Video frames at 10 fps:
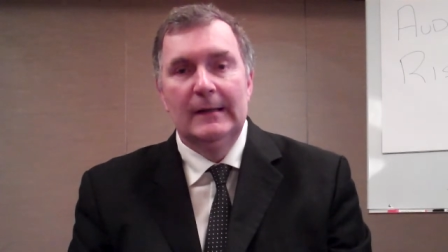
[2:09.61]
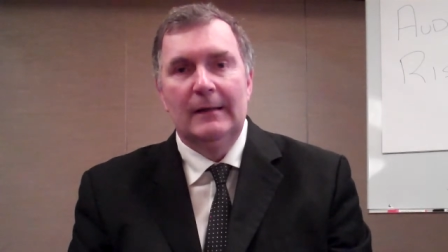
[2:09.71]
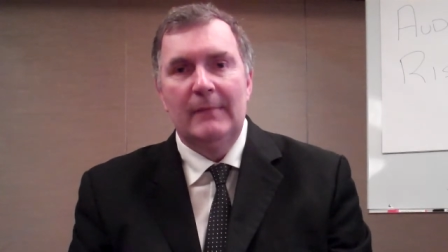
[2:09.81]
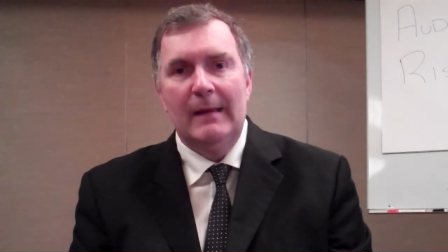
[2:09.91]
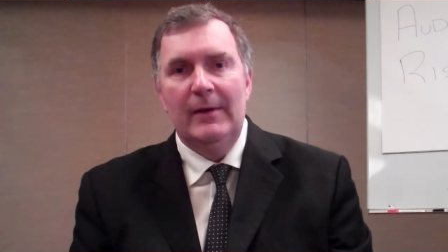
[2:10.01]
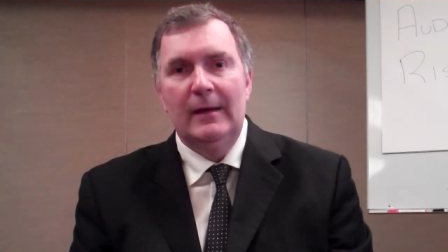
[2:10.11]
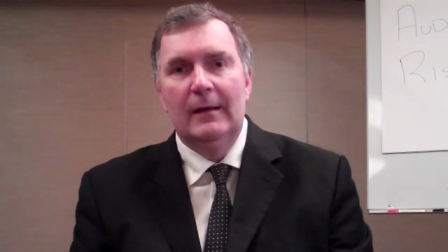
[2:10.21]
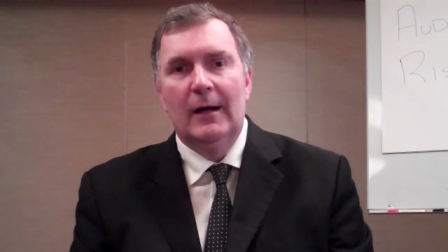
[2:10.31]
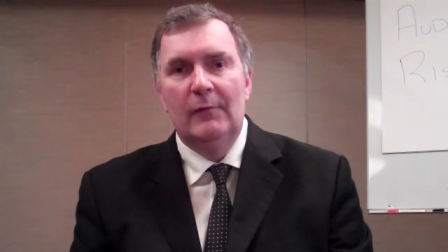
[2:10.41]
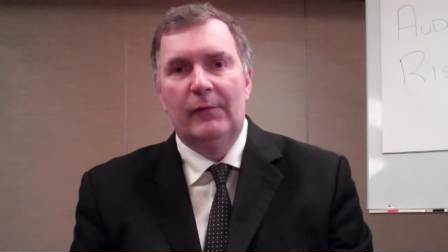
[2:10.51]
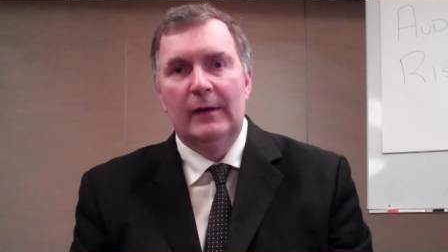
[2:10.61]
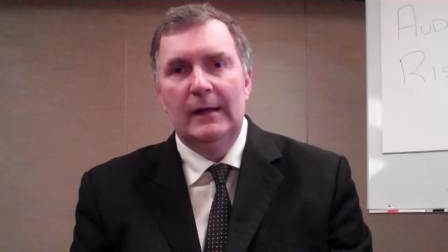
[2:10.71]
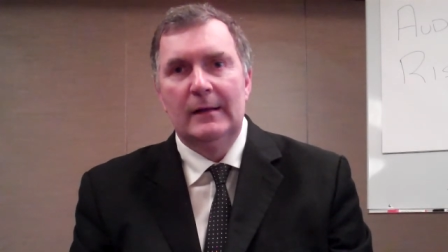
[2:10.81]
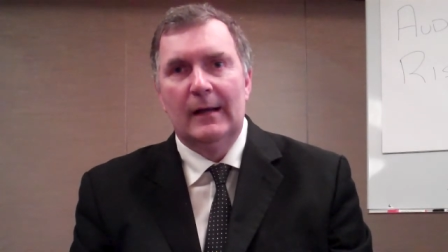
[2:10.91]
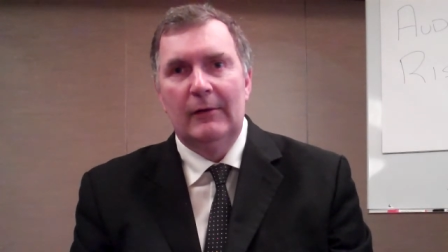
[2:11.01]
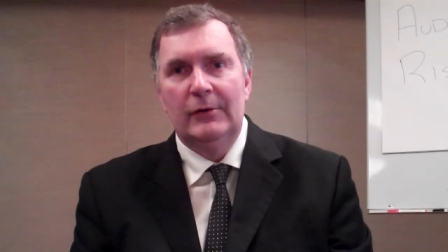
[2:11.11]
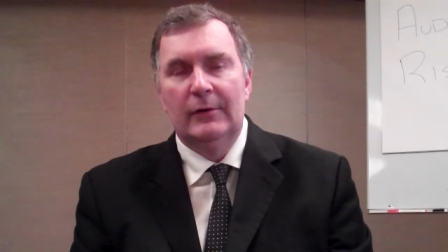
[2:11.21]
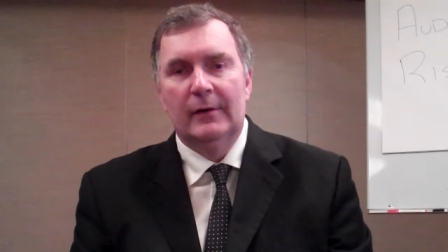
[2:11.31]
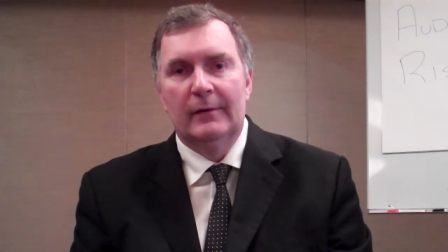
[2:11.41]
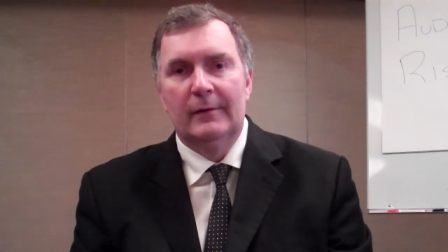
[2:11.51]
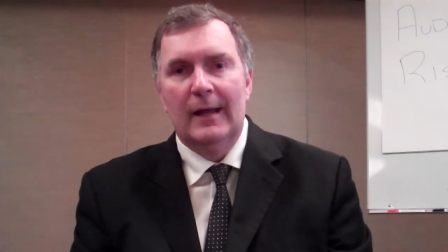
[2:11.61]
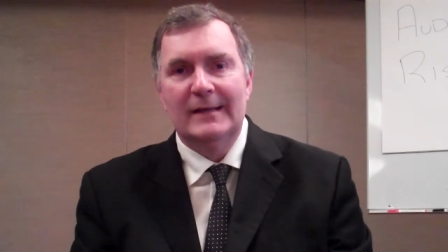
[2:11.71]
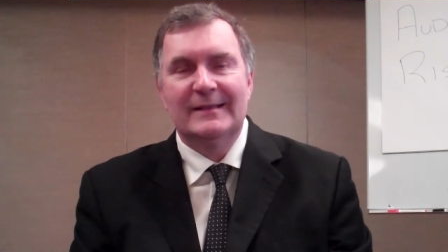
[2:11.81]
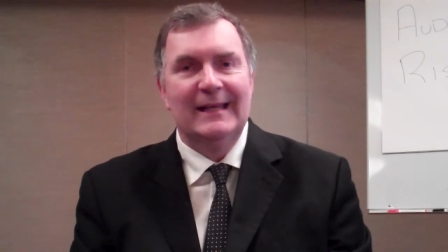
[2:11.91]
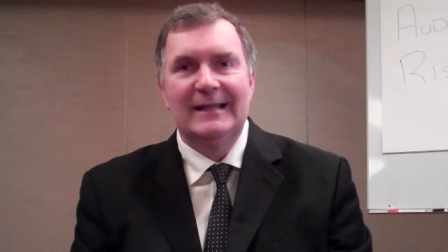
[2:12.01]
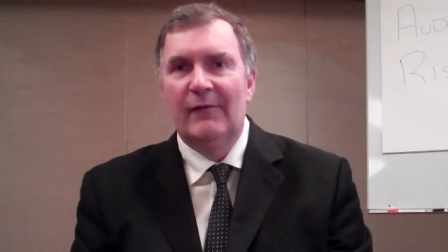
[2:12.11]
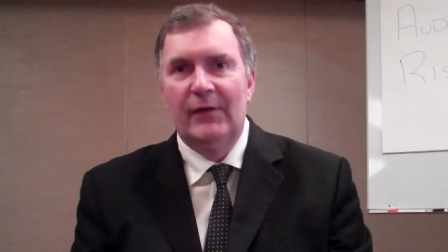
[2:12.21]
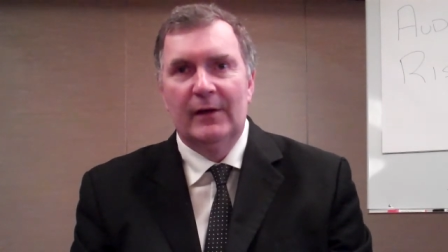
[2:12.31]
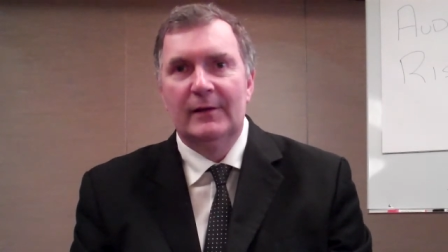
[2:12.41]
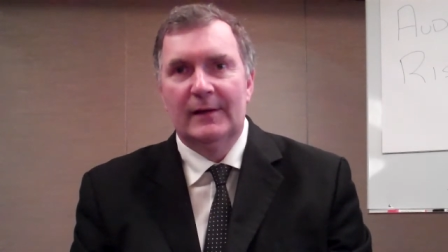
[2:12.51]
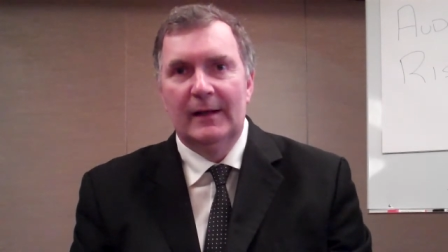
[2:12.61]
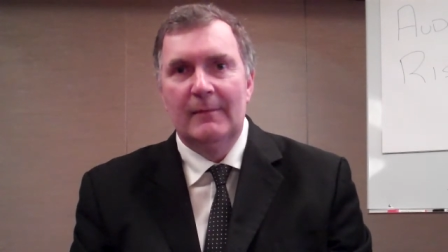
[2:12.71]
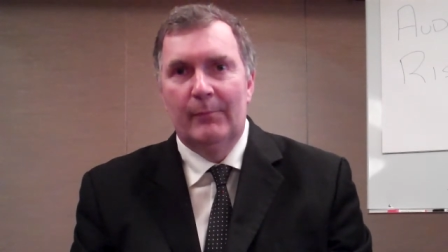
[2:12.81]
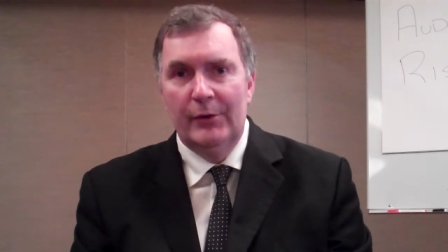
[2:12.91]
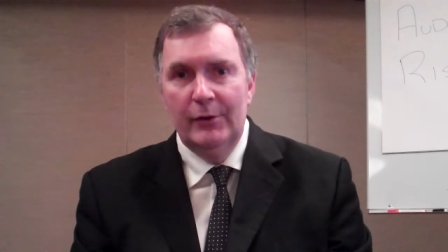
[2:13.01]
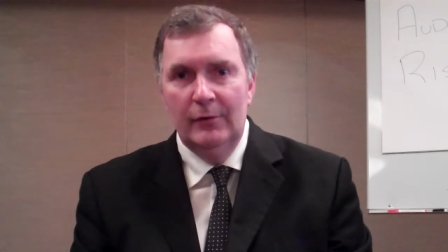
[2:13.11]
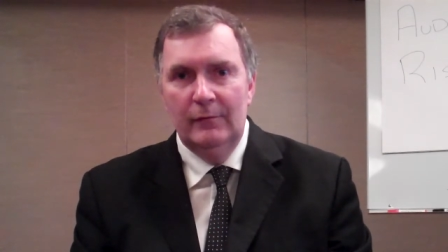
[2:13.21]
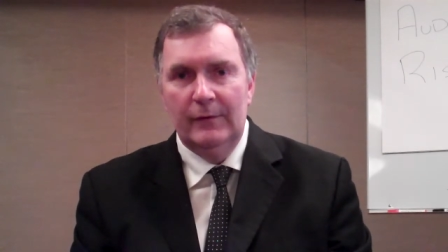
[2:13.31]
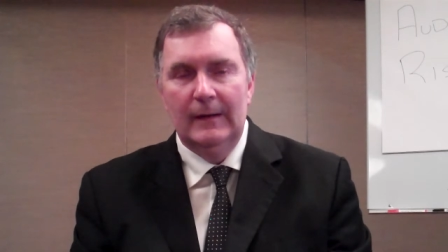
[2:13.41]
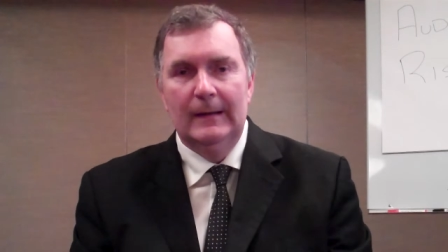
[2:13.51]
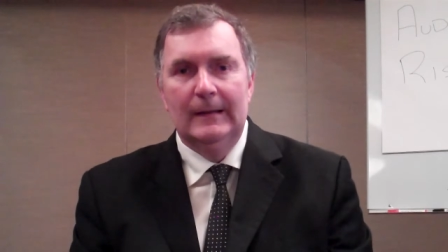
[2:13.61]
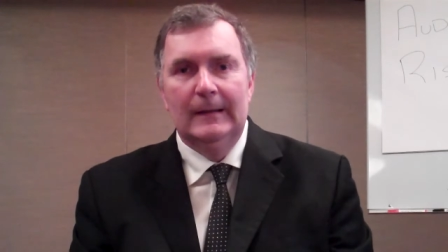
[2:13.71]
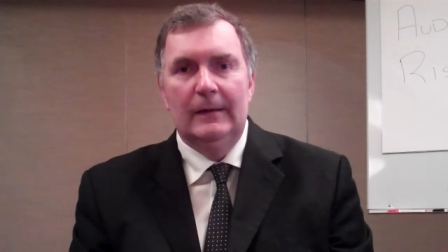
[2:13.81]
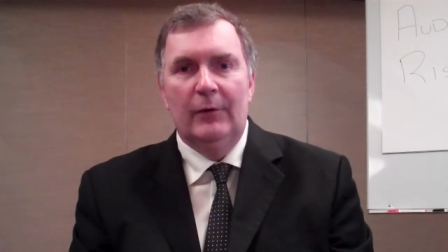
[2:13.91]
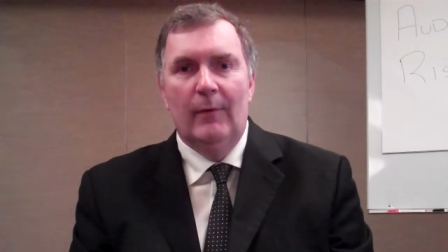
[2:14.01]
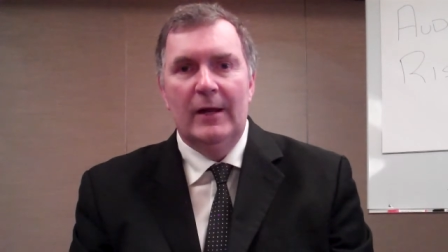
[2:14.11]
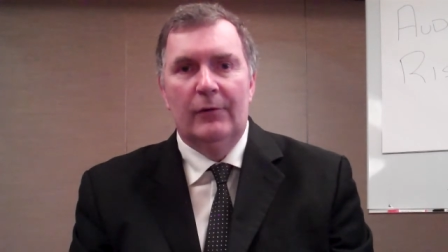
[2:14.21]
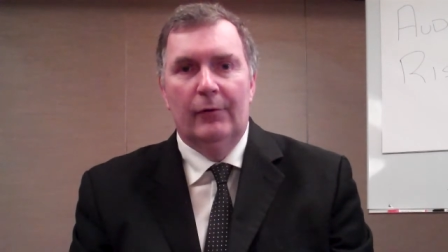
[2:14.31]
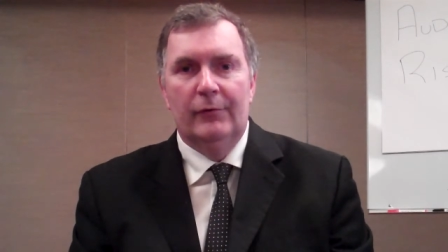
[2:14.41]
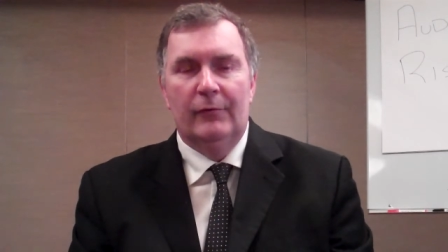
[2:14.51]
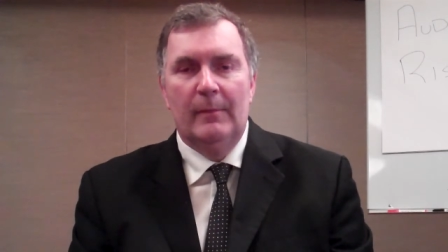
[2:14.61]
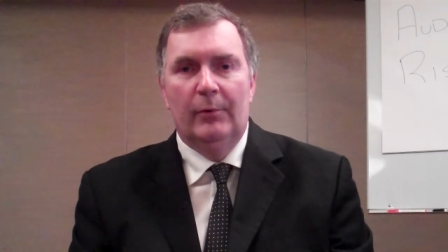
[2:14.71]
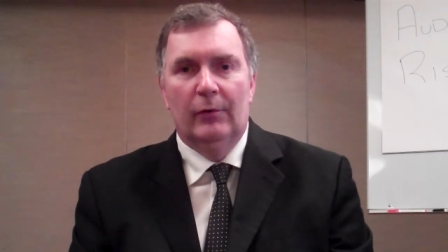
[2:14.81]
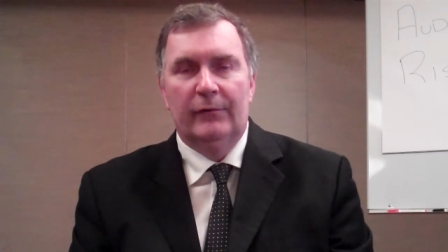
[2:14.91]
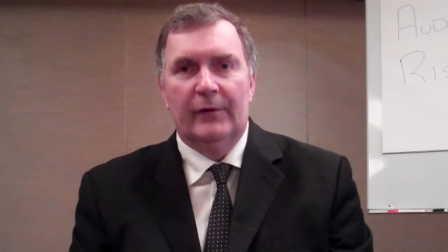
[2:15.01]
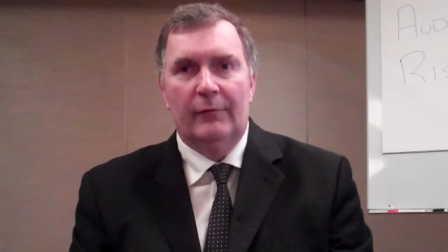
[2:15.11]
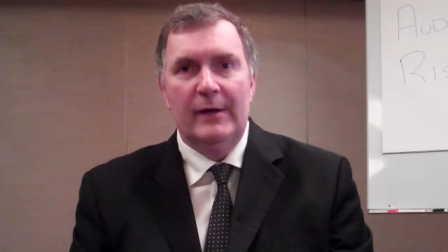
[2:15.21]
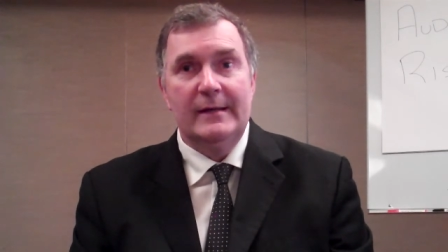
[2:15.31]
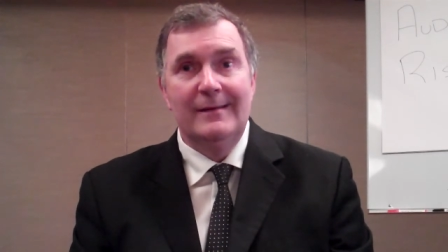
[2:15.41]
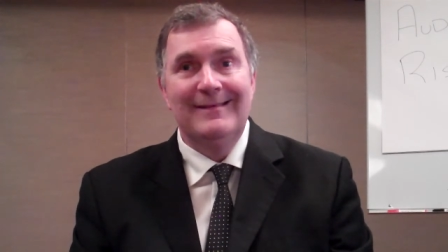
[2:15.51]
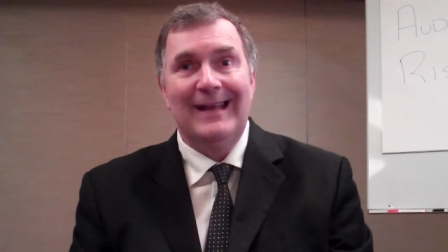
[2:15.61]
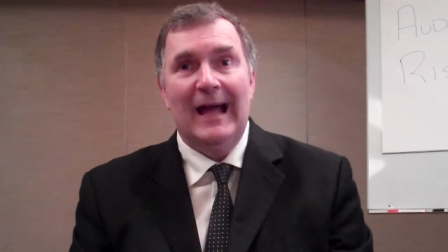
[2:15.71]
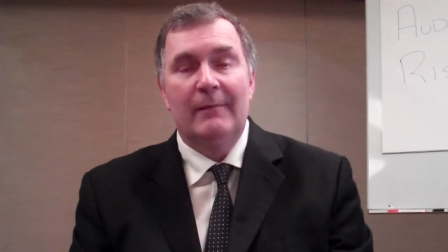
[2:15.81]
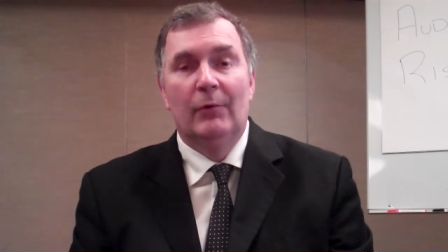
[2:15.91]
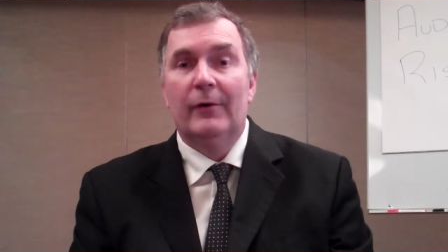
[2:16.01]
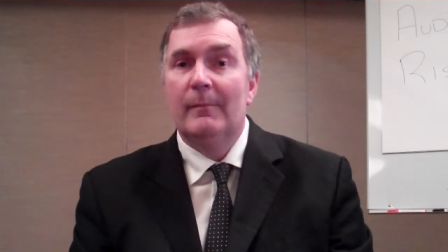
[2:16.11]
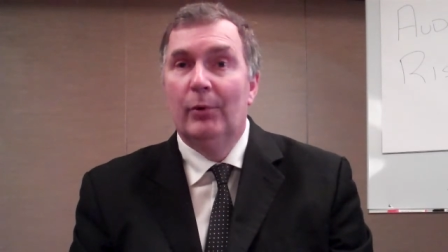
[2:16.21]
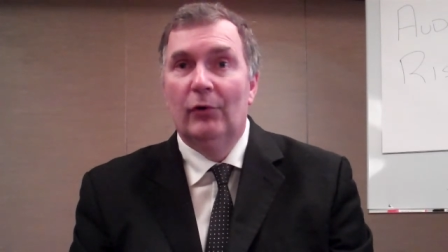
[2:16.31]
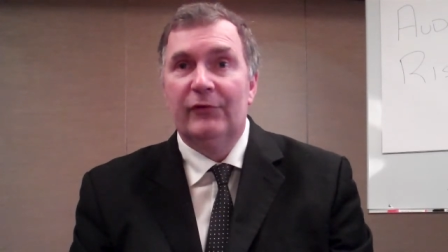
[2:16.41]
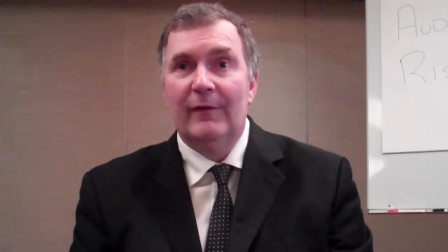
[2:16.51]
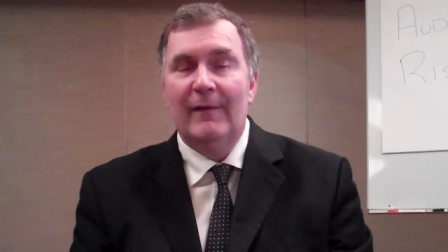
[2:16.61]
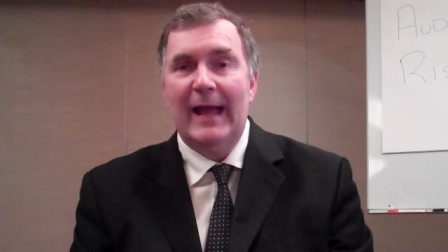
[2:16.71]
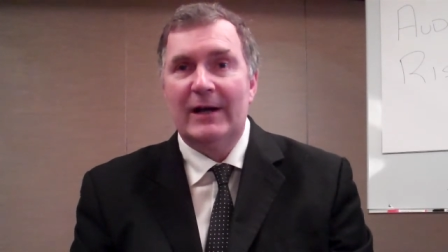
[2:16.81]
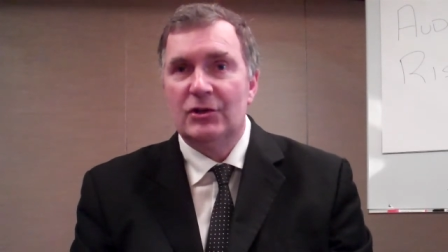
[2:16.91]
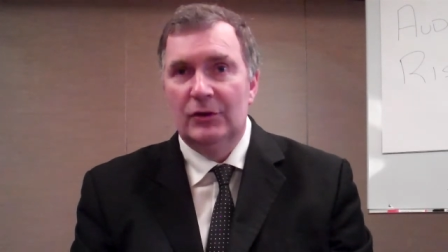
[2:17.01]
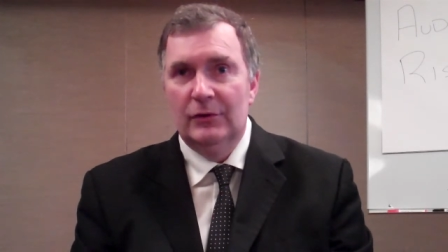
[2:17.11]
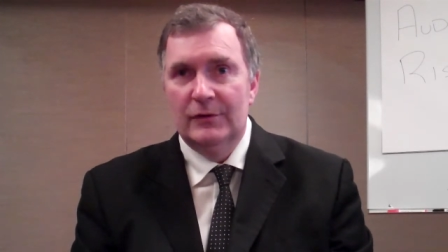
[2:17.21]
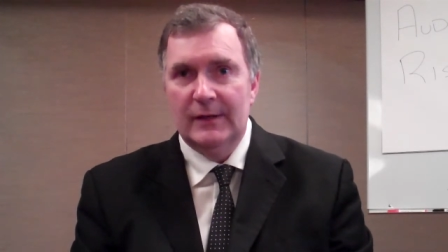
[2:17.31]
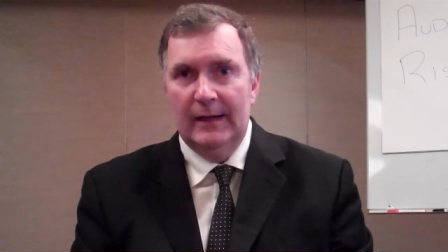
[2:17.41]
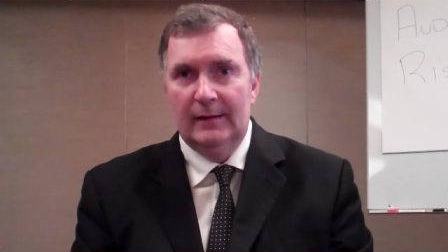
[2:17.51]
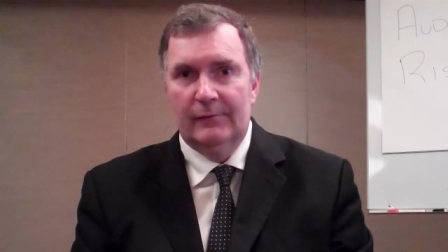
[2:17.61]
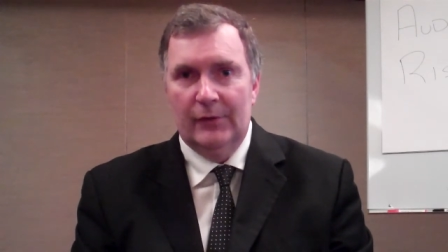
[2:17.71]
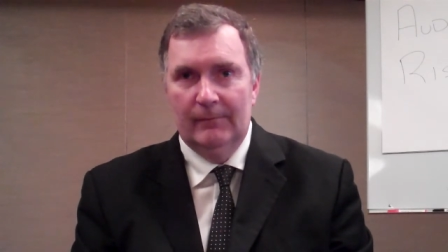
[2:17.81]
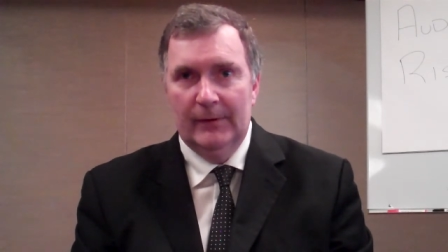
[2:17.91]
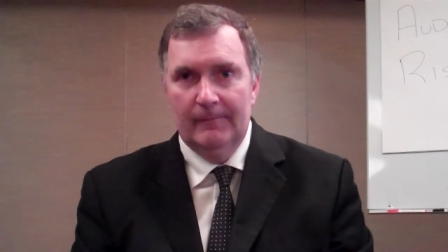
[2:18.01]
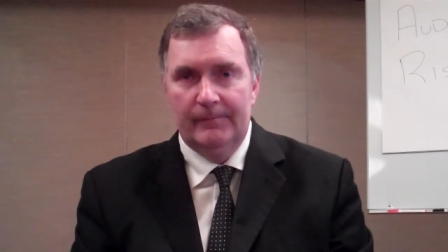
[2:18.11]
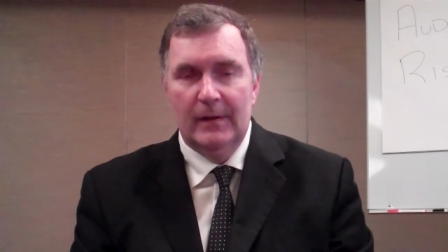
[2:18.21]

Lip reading: maybe hopefully how you can significantly improve the way your audit reports are written and, more importantly, the action you take from them.